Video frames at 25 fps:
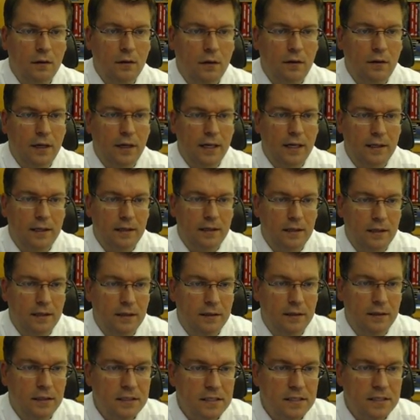Alright,
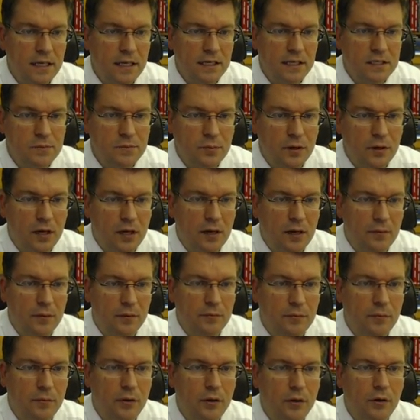in this next
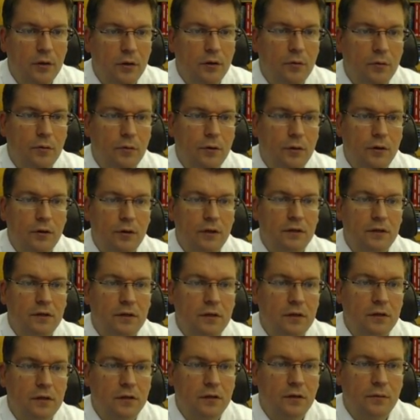problem, we're going
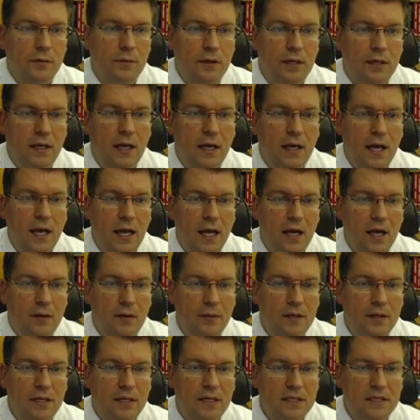to determine how
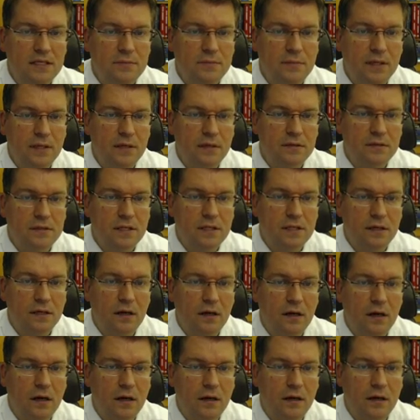many decimeters
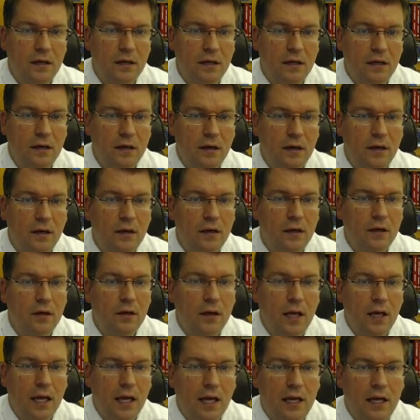there are in
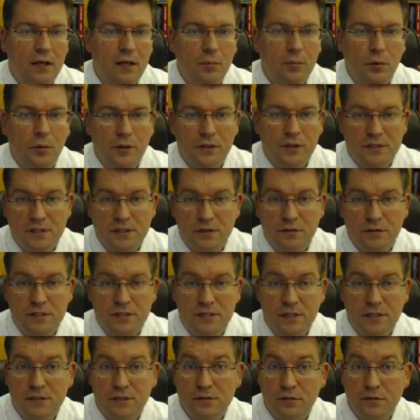
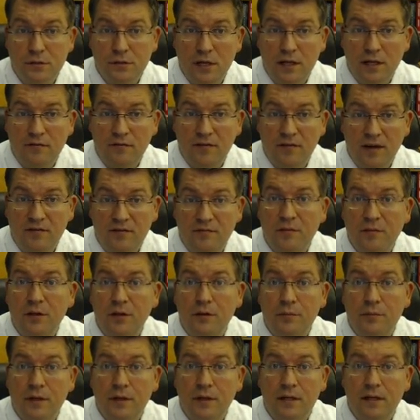8.06295
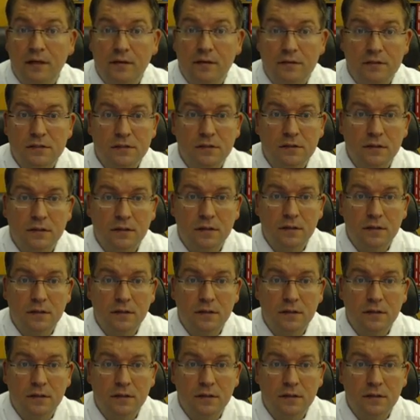millimeters.